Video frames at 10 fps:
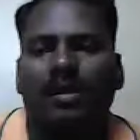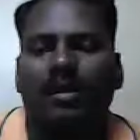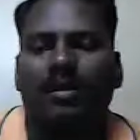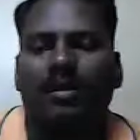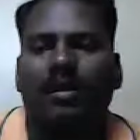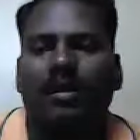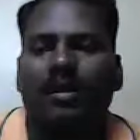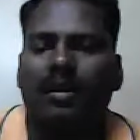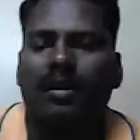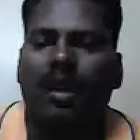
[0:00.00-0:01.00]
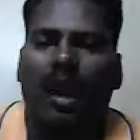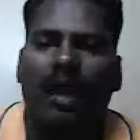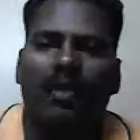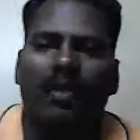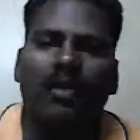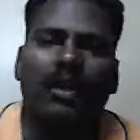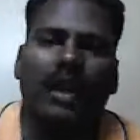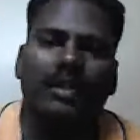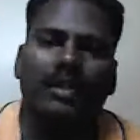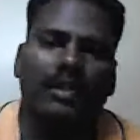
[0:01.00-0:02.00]
the annual
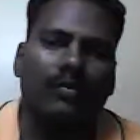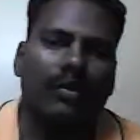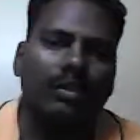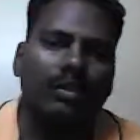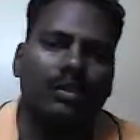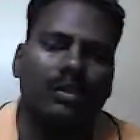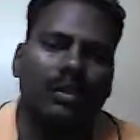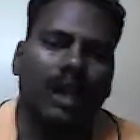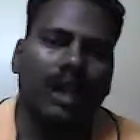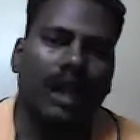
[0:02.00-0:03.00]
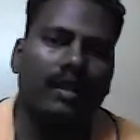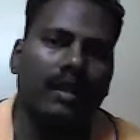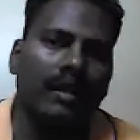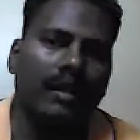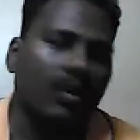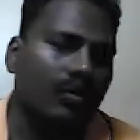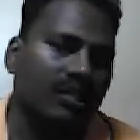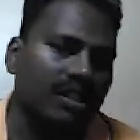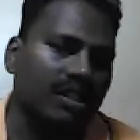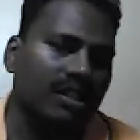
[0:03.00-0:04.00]
cash inflows at the end of
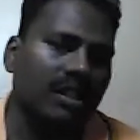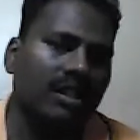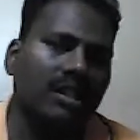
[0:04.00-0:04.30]
first year,